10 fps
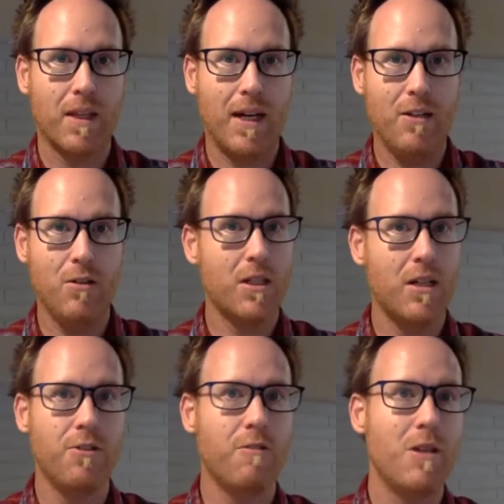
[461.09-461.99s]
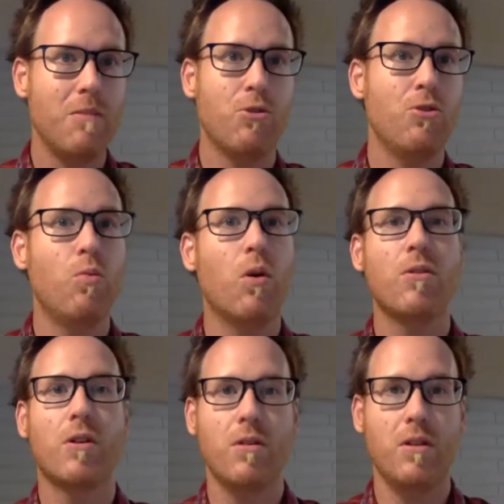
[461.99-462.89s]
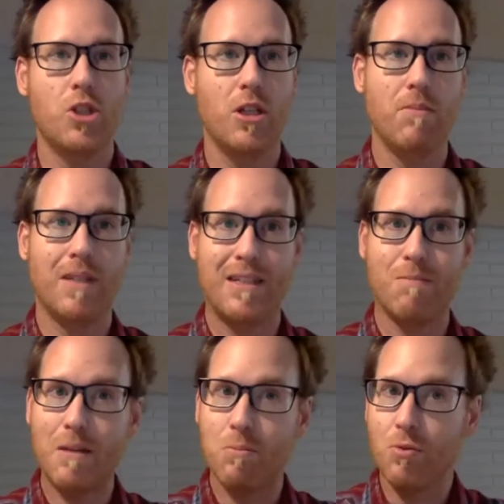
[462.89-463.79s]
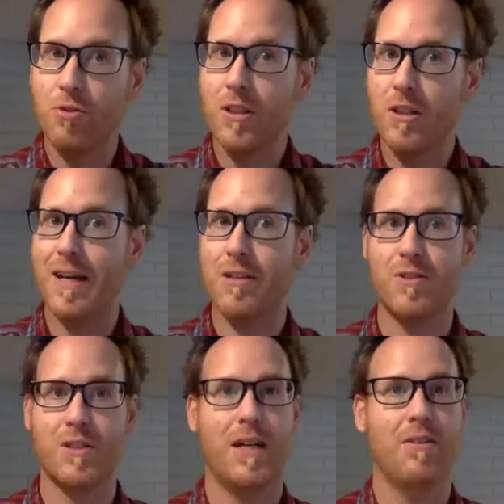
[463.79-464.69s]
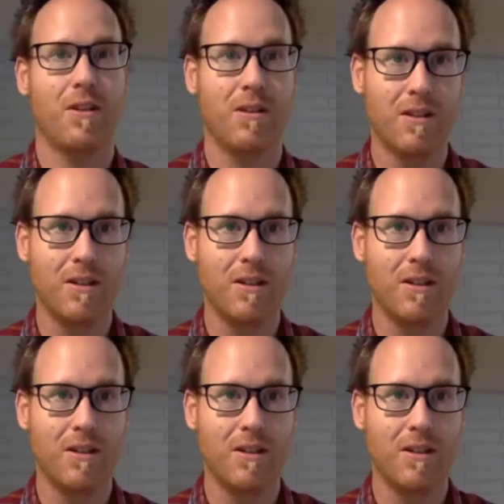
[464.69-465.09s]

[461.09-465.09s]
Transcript: I know tons of people who won't go to the gym because people will see them exercising.